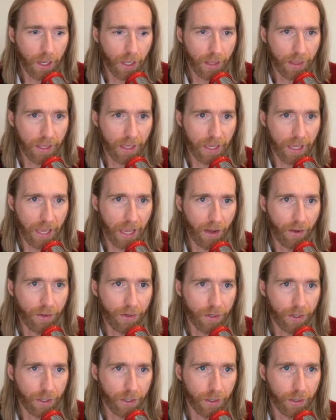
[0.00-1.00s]
The
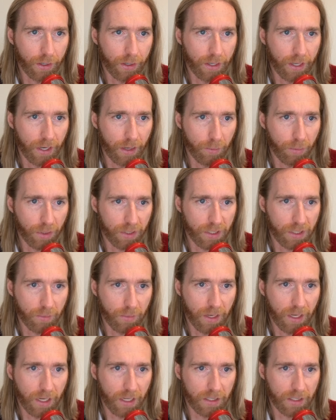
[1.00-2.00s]
calendar that it books the
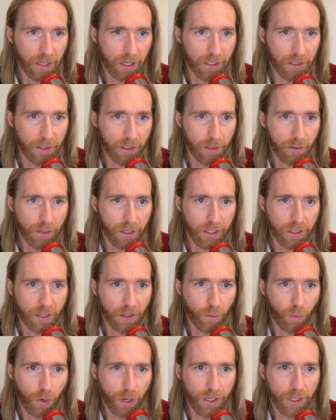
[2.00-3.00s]
meetings onto is the
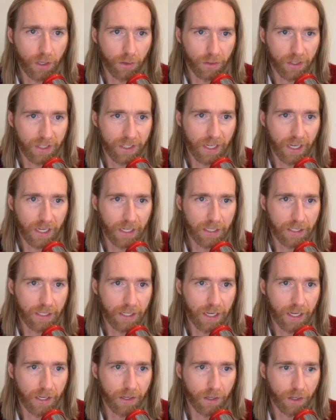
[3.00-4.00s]
one you synced
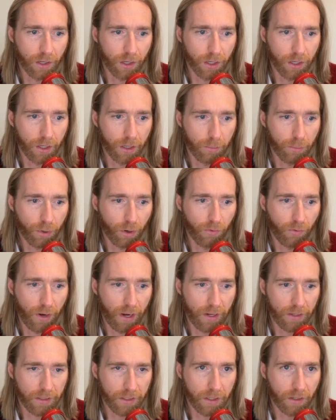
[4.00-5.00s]
in your
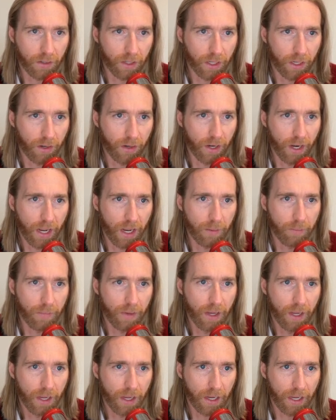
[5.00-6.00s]
profile. So you click your name,
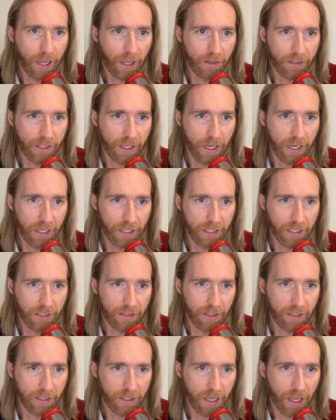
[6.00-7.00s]
account settings, it's
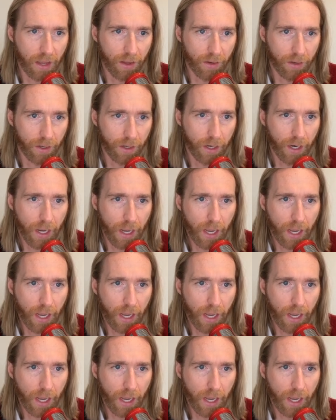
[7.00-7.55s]
this calendar.